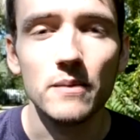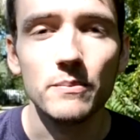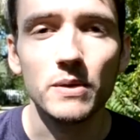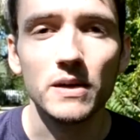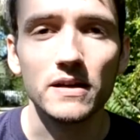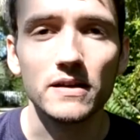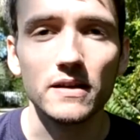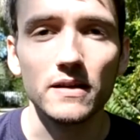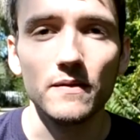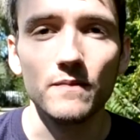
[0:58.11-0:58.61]

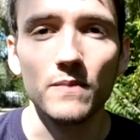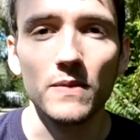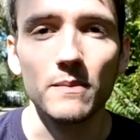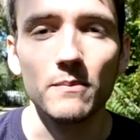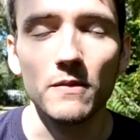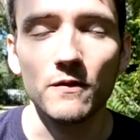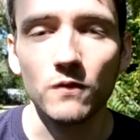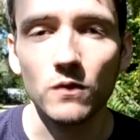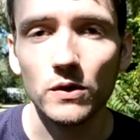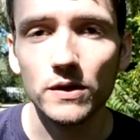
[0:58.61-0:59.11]
But
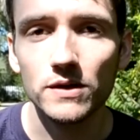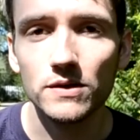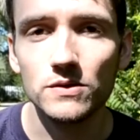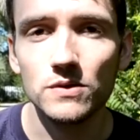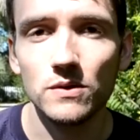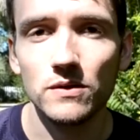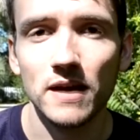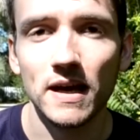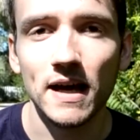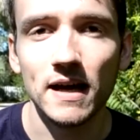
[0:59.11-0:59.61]
before you
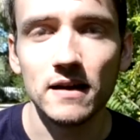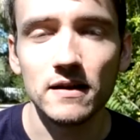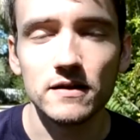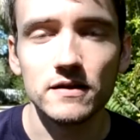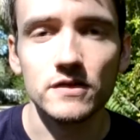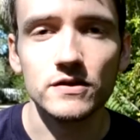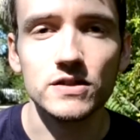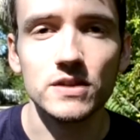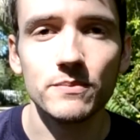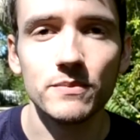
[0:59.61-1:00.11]
do that,
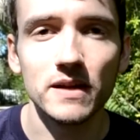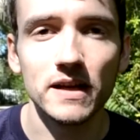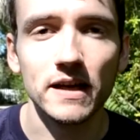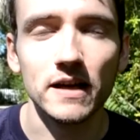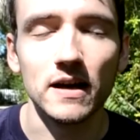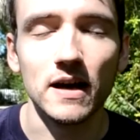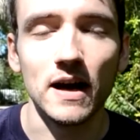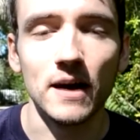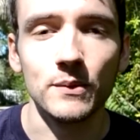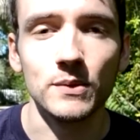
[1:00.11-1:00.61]
there's something
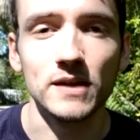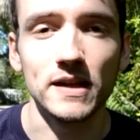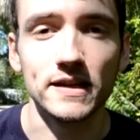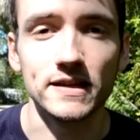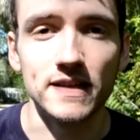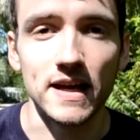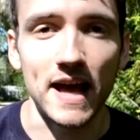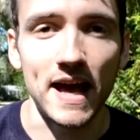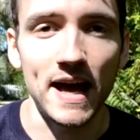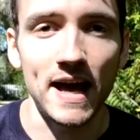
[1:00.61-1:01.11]
I would
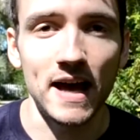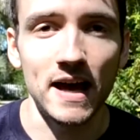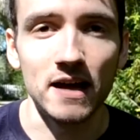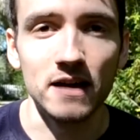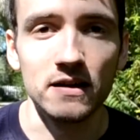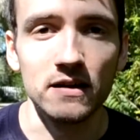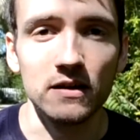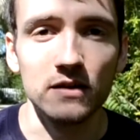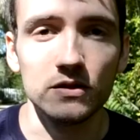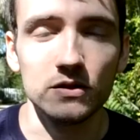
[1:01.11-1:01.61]
like to add
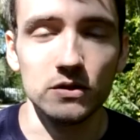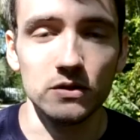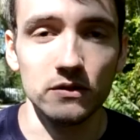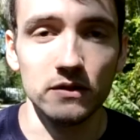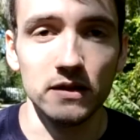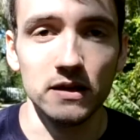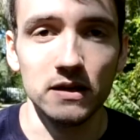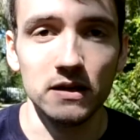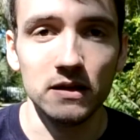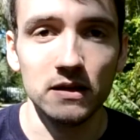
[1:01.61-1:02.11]
to
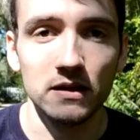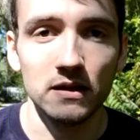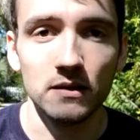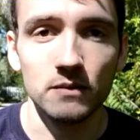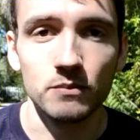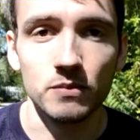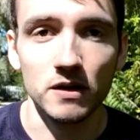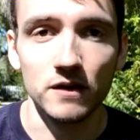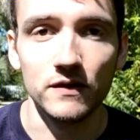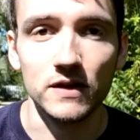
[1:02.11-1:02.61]
the
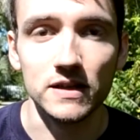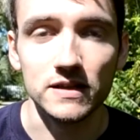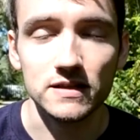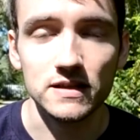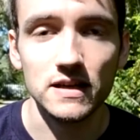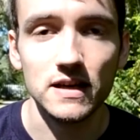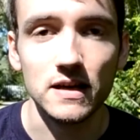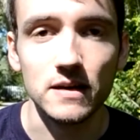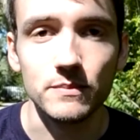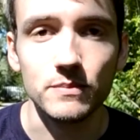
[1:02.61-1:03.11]
previous
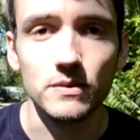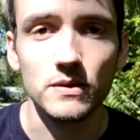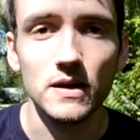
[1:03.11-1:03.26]
tip.